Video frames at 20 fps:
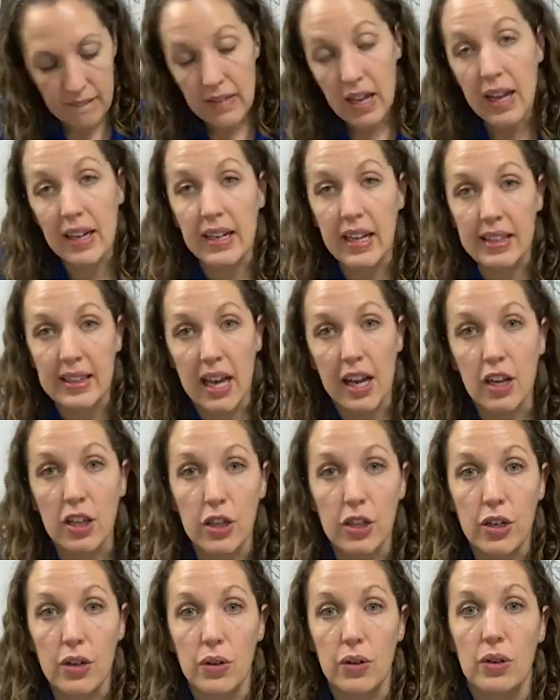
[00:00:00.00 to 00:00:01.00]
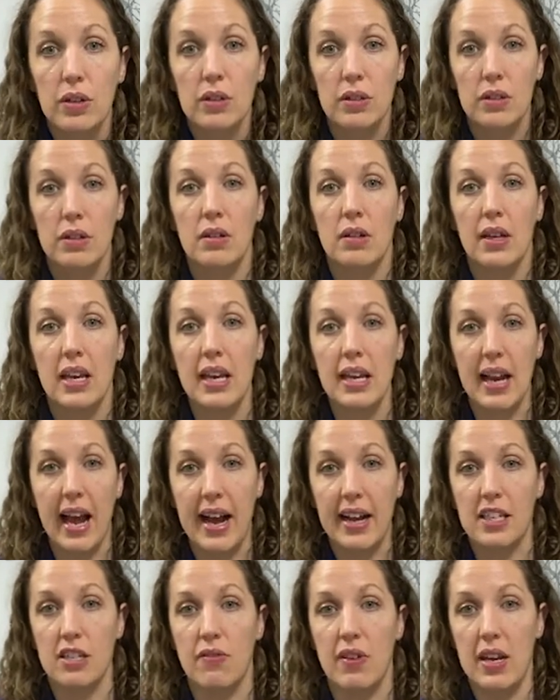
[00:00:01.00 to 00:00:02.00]
and get that glue heat
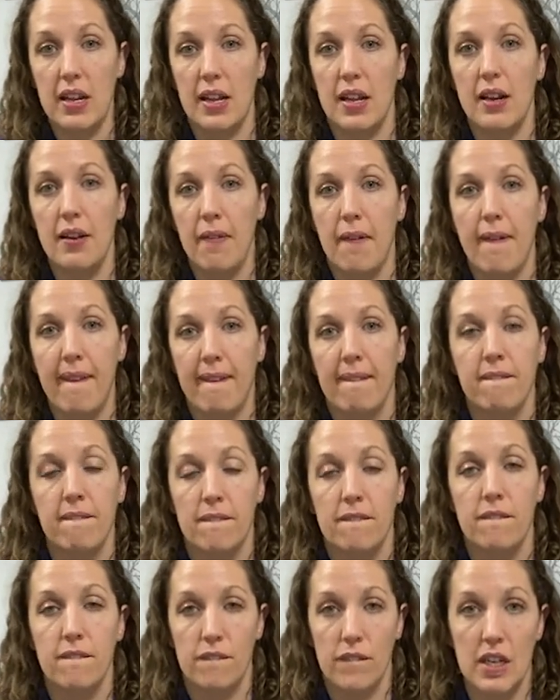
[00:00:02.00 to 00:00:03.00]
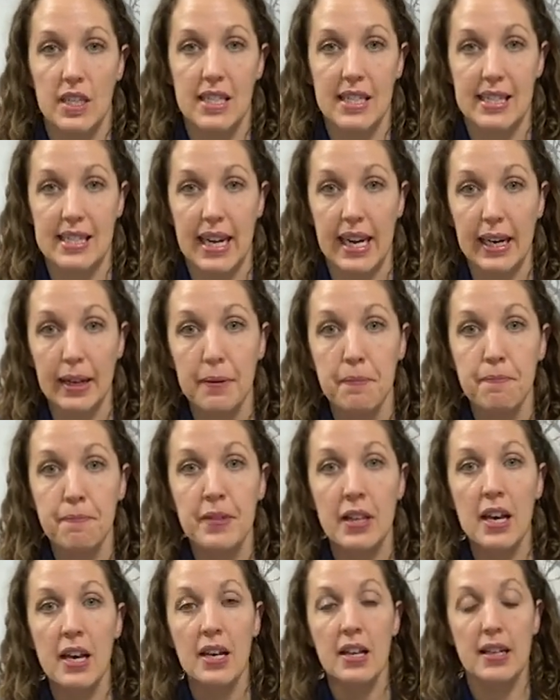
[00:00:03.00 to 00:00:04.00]
activated to stick.
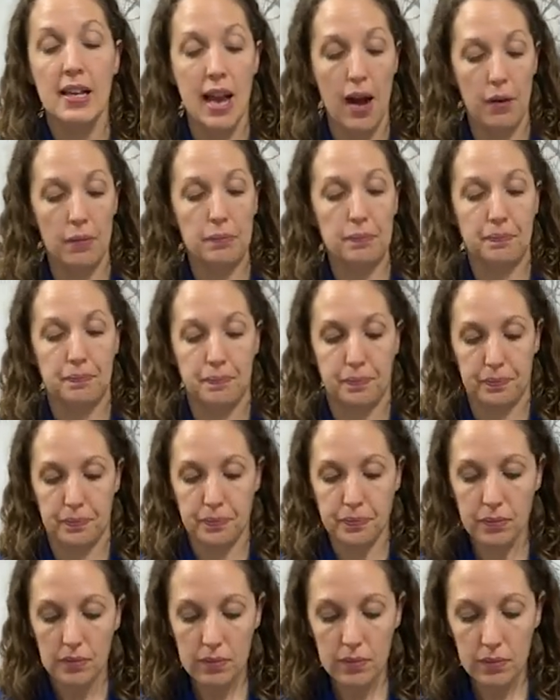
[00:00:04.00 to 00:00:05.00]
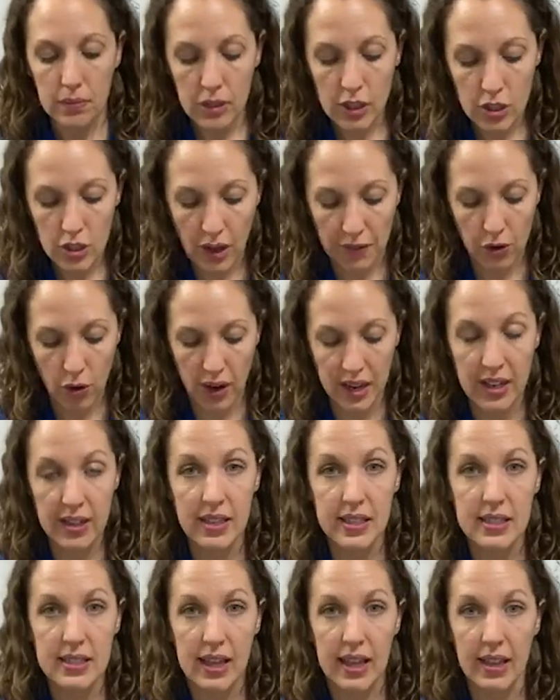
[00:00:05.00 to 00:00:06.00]
Now, so I've created
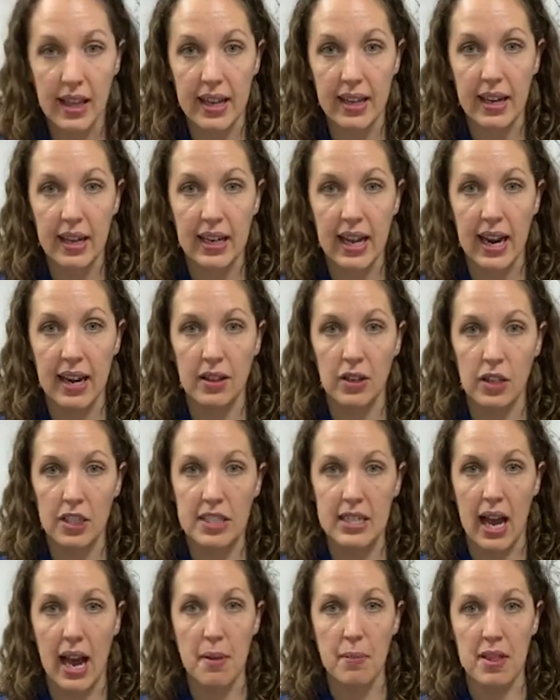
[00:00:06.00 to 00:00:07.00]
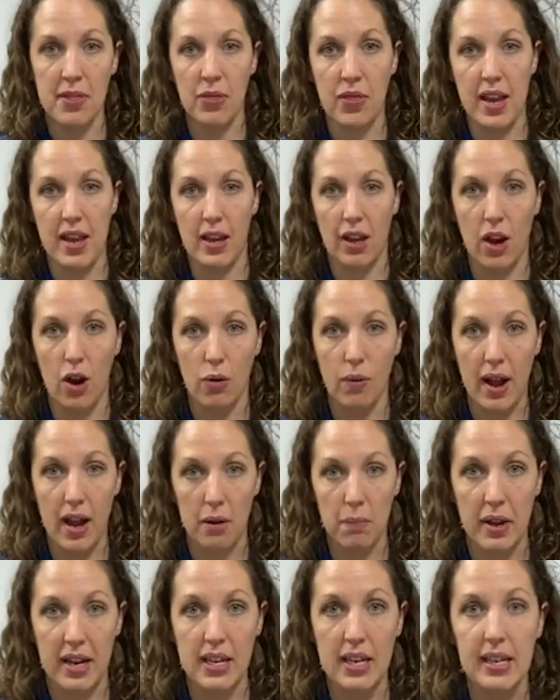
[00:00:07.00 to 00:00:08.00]
this like kind of little diamond thing
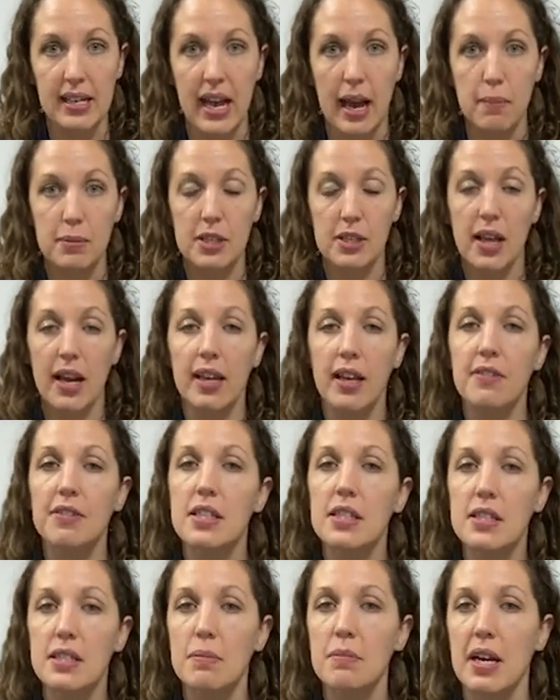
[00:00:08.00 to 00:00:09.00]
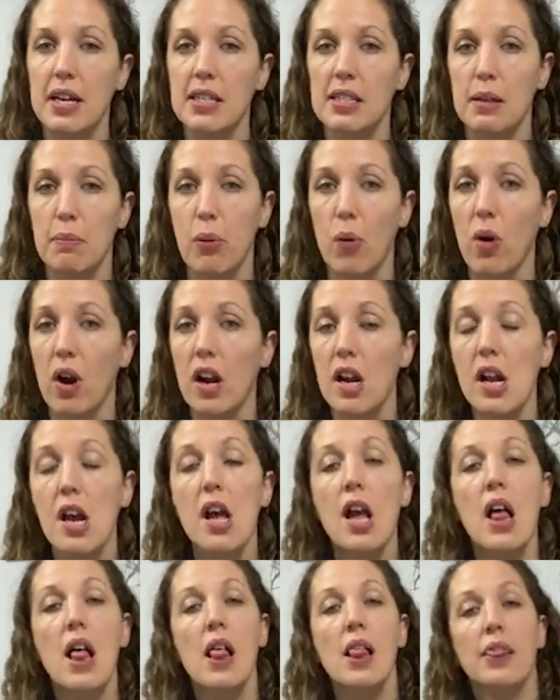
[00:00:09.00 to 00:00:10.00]
around my kneecap. So that gives it some nice support.
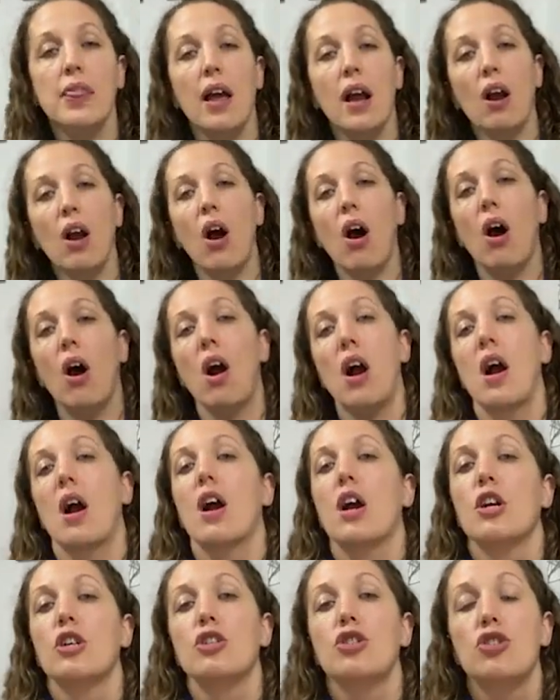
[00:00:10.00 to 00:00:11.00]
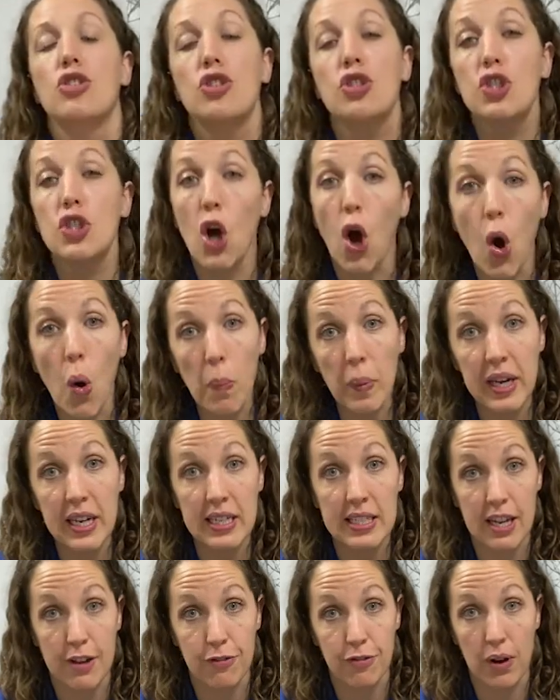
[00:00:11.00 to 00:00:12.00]
There are so many
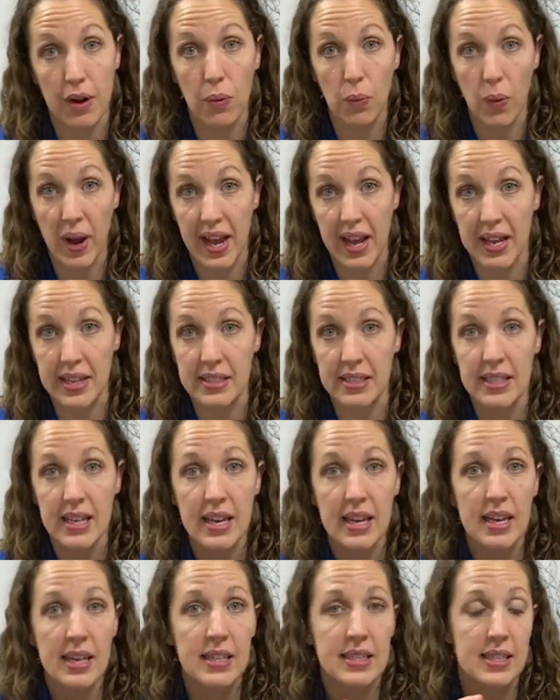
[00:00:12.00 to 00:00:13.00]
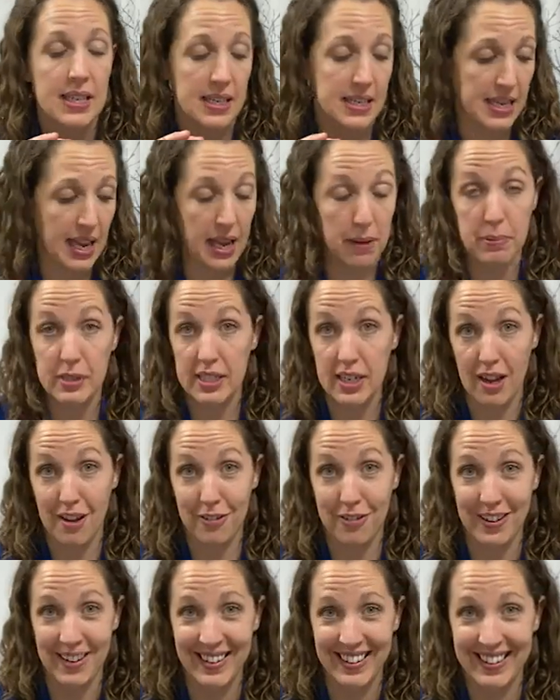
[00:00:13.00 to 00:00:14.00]
different ways to tape
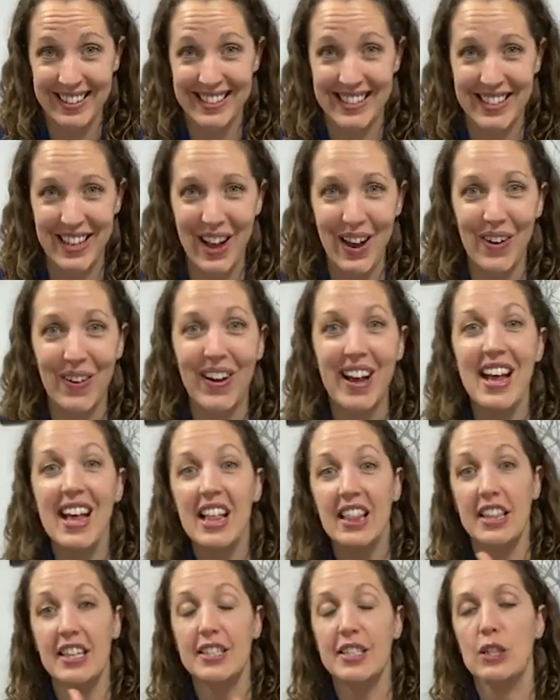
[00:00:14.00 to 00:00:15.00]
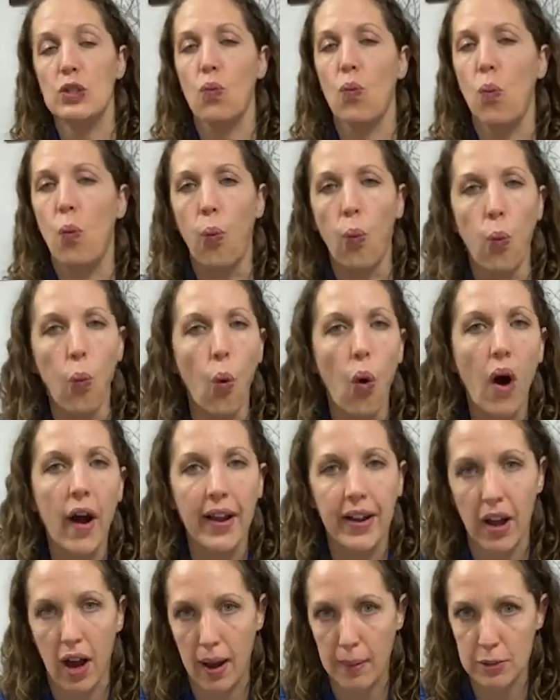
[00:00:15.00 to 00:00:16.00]
stuff. So this is
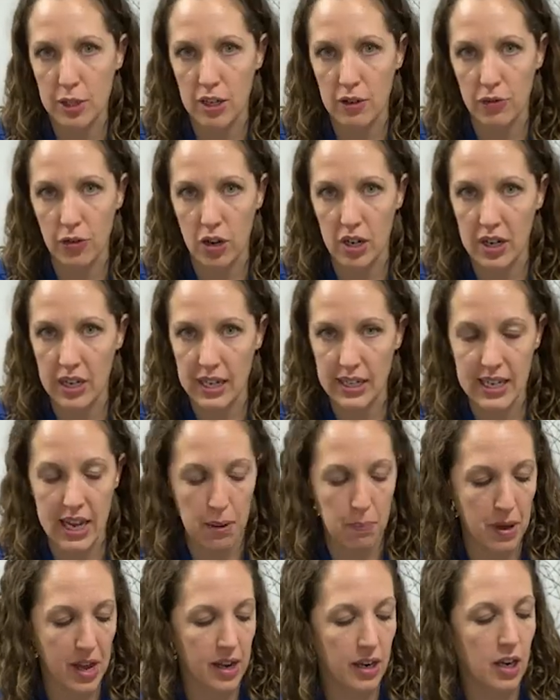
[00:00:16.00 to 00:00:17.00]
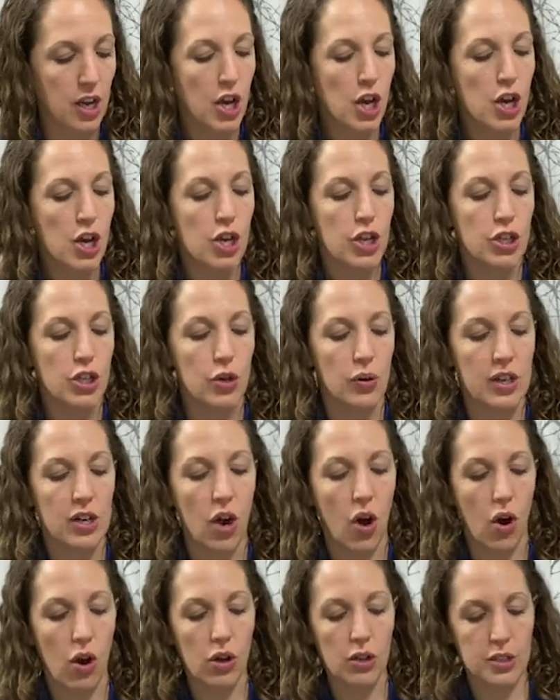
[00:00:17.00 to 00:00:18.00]
one option for a knee taping. You can
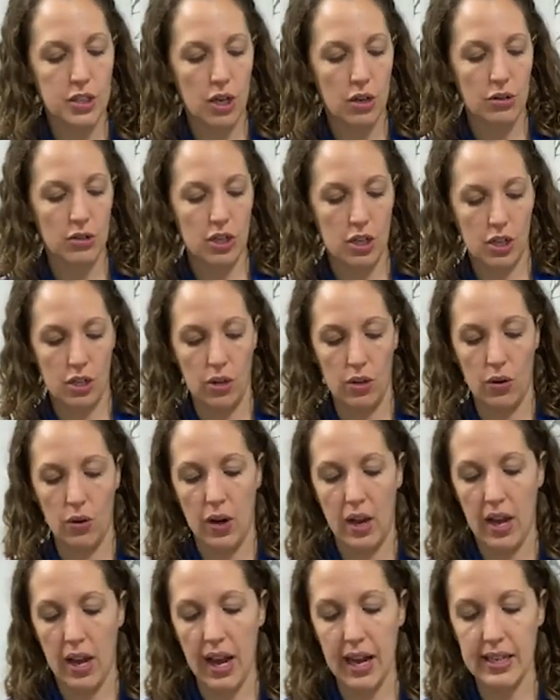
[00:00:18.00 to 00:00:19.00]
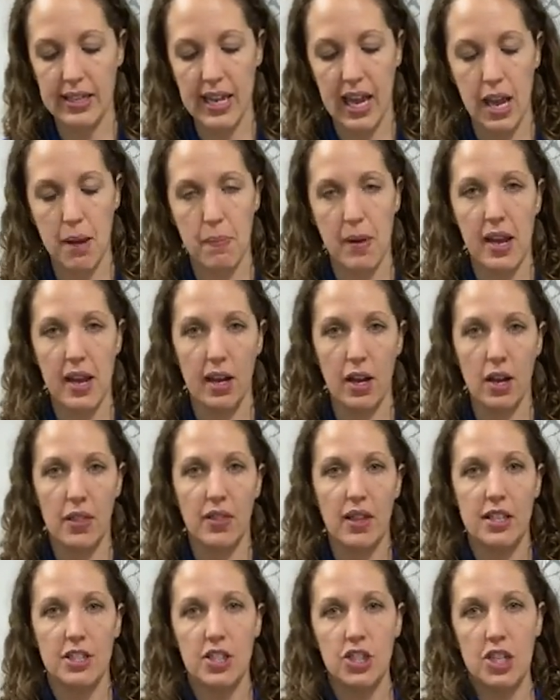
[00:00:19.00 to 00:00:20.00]
also do a taping
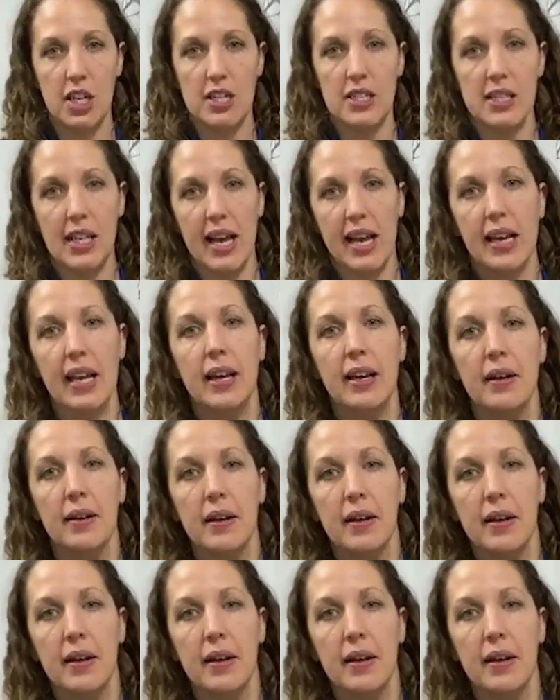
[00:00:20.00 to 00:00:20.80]
that's just like